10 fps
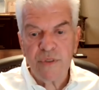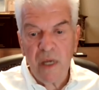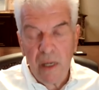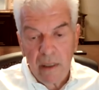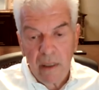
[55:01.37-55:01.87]

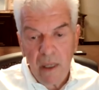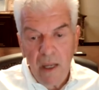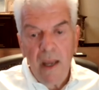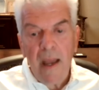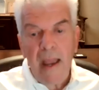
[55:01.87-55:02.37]
Sun.
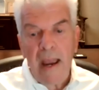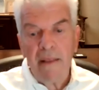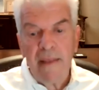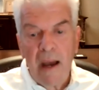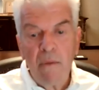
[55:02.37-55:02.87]

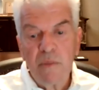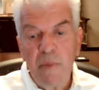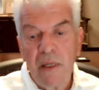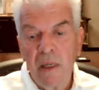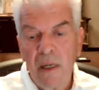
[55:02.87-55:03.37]
And that was
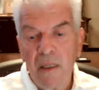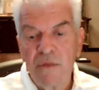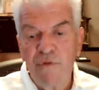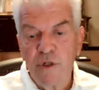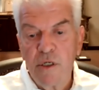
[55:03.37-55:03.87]

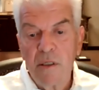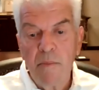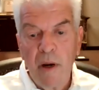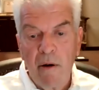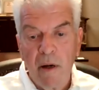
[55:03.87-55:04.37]
because Virginia
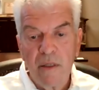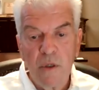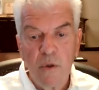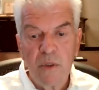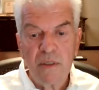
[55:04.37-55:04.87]
Damaris,
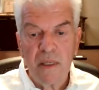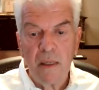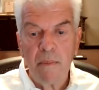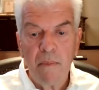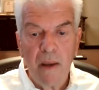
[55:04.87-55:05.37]
who was
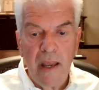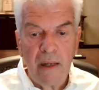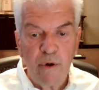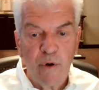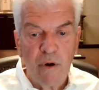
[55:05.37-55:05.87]
the
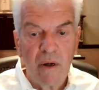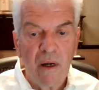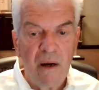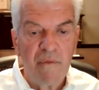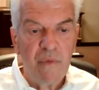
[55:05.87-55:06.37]
editor
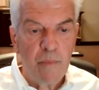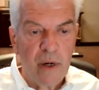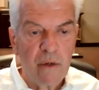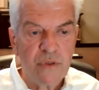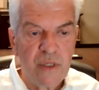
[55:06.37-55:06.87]
of the
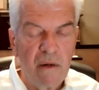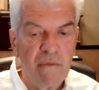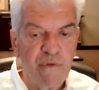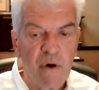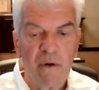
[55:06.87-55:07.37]
Borrego
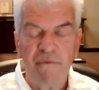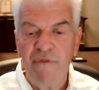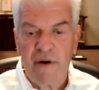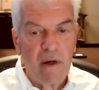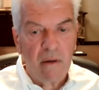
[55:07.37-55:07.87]
Sun for a
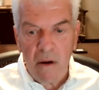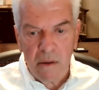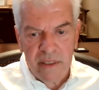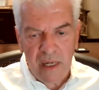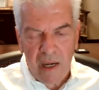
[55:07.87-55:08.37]
very
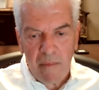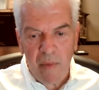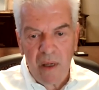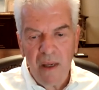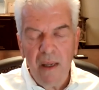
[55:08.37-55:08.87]
long time,
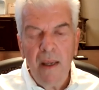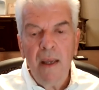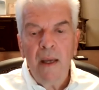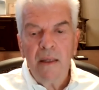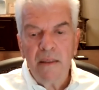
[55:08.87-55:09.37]

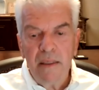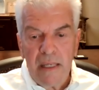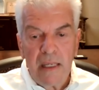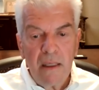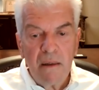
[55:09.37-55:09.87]

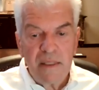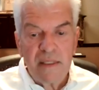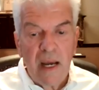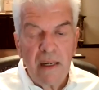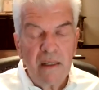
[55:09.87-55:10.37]
needed
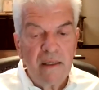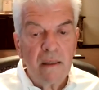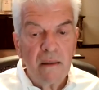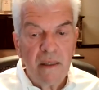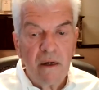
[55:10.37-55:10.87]
decided
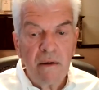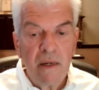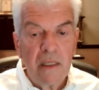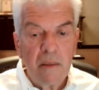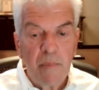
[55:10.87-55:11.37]
that there
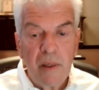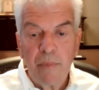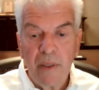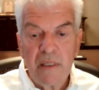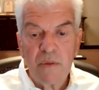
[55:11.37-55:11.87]
needed to be a
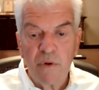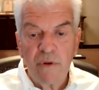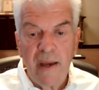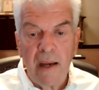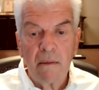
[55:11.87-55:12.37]
place where
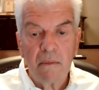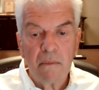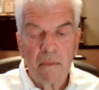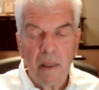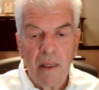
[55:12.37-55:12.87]
that
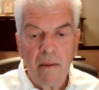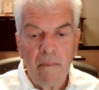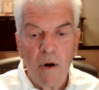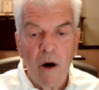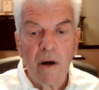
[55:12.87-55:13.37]

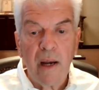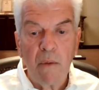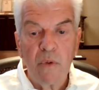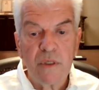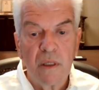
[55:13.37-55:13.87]
um,
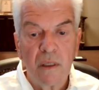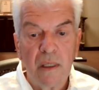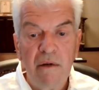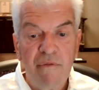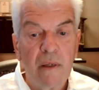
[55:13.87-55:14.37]
archive was going to
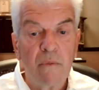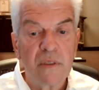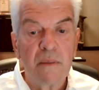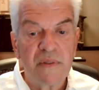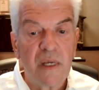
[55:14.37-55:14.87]
live. It
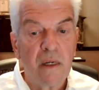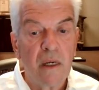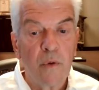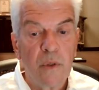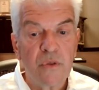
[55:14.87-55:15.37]
was the San
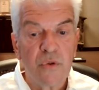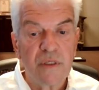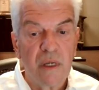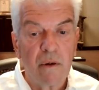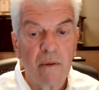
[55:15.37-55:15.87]
Diego History
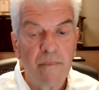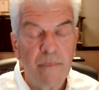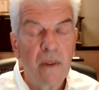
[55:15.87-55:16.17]
Center,